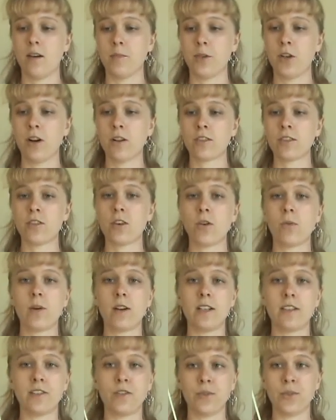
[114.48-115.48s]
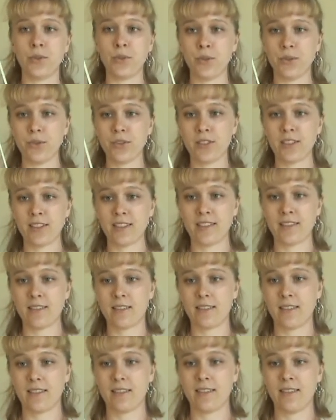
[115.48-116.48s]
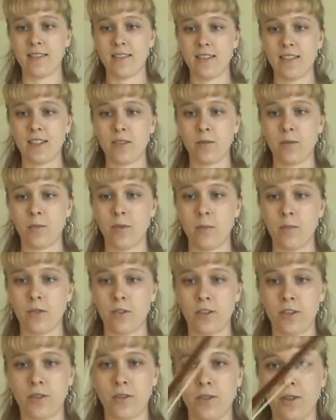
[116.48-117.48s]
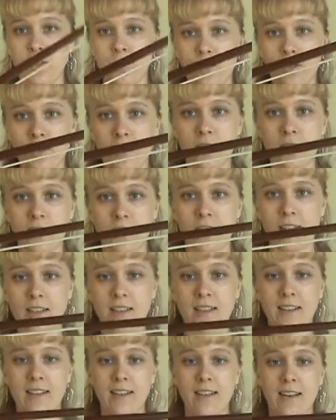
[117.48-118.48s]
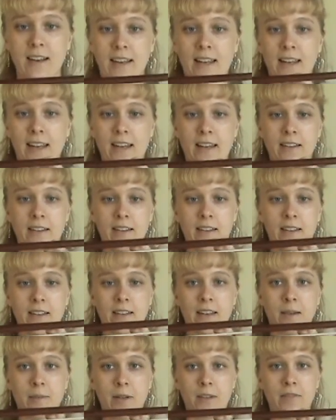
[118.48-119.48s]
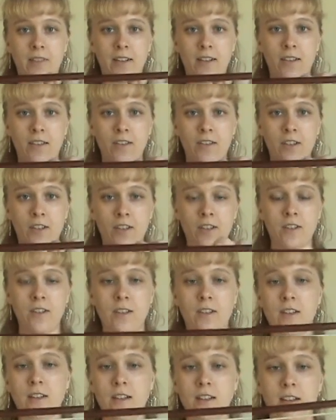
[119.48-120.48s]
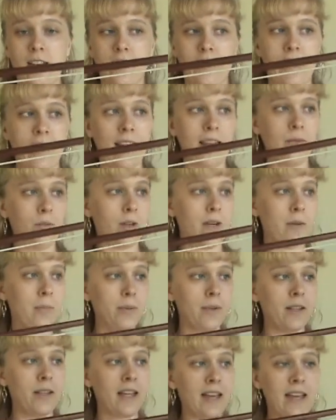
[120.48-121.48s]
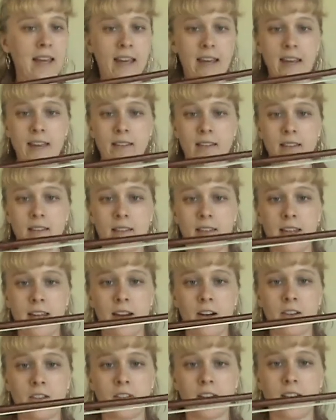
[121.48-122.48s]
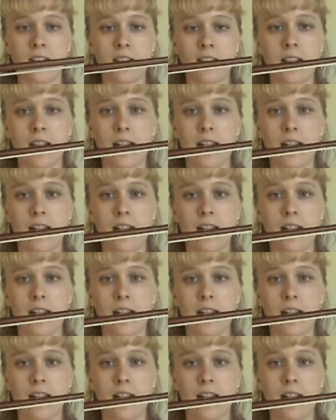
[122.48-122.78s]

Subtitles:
You also don't want it too loose. This would be more too loose. I can't get my finger through. And when I play, the hair is going to